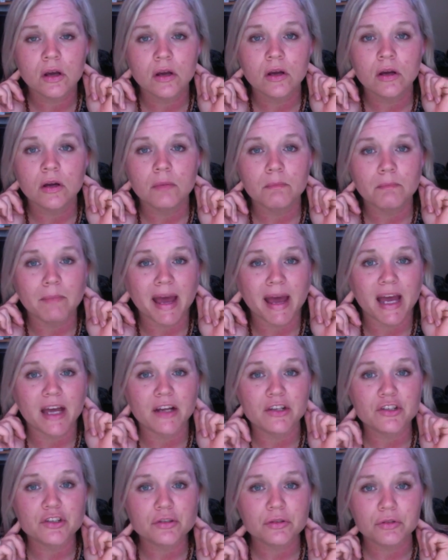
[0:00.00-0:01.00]

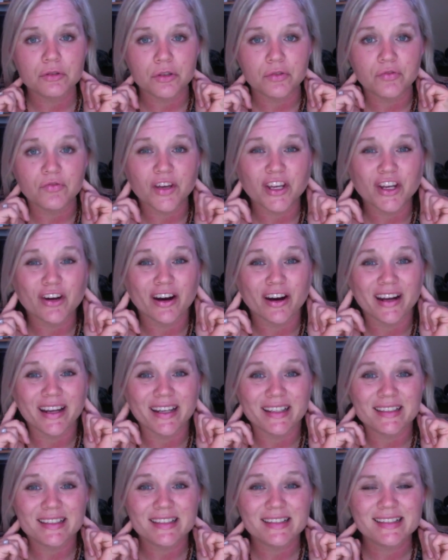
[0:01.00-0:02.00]
mash, do figure
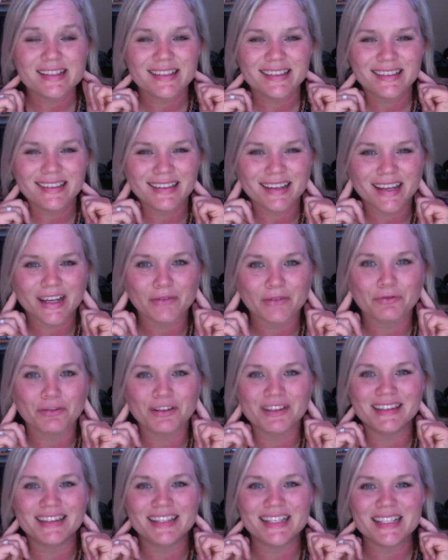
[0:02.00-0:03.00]
eights, and
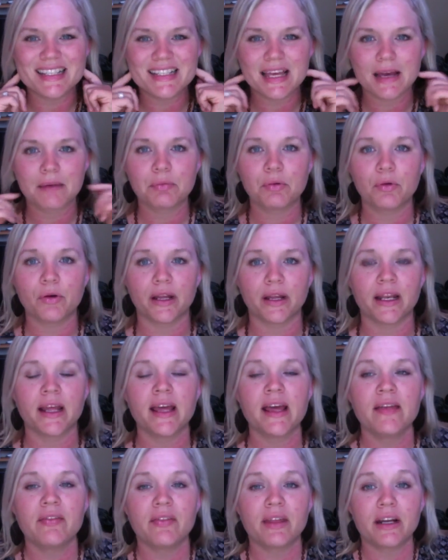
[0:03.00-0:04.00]
release that point.
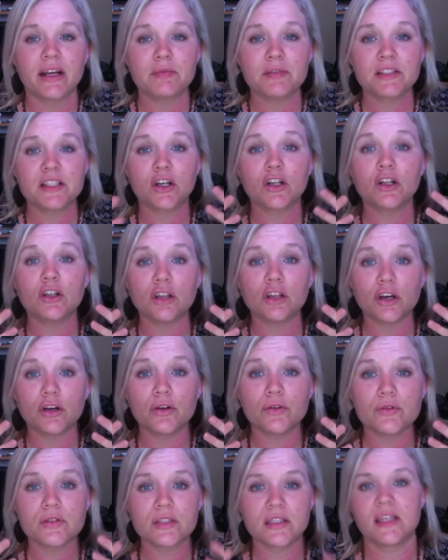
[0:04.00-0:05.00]
That helps to
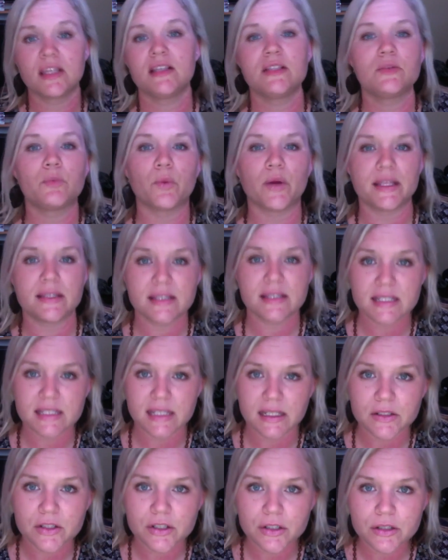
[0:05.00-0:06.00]
close these wind
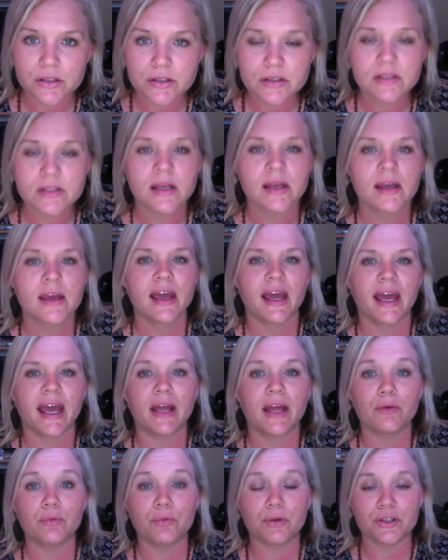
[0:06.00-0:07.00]
centers
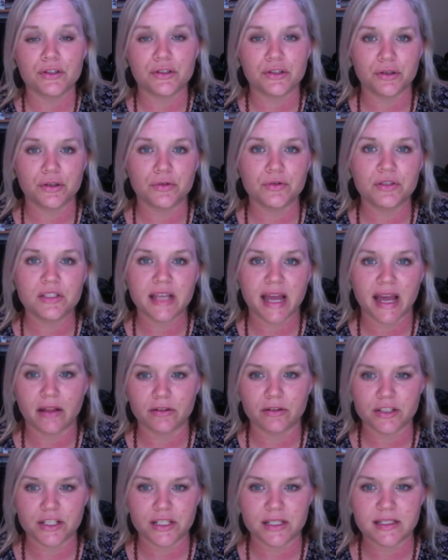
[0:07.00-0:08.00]
and reduce
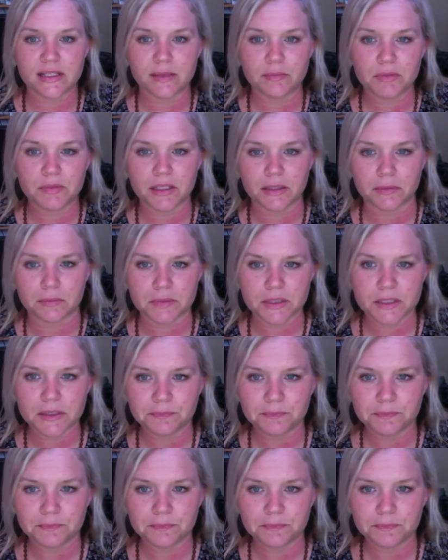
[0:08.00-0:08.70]
allergy symptoms.